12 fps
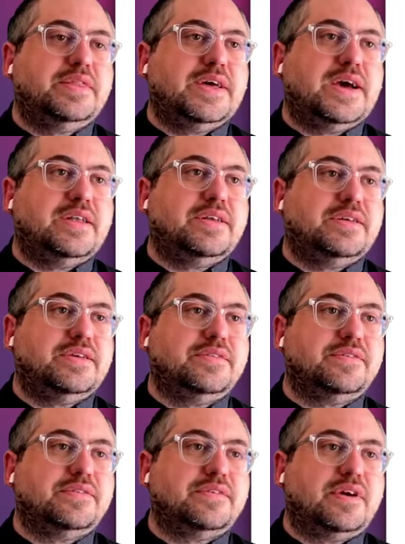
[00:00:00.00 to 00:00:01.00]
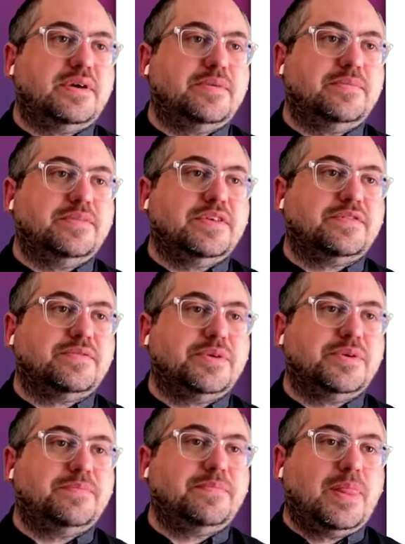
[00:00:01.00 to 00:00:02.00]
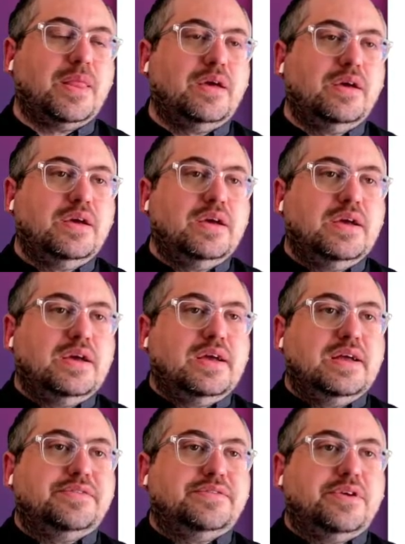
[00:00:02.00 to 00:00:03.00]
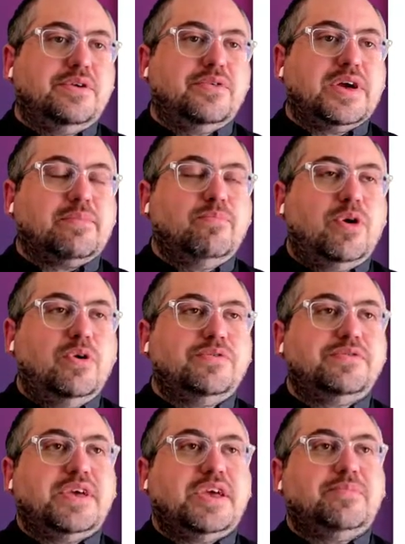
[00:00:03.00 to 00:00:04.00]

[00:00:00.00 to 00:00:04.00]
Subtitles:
And that is this one. And so like most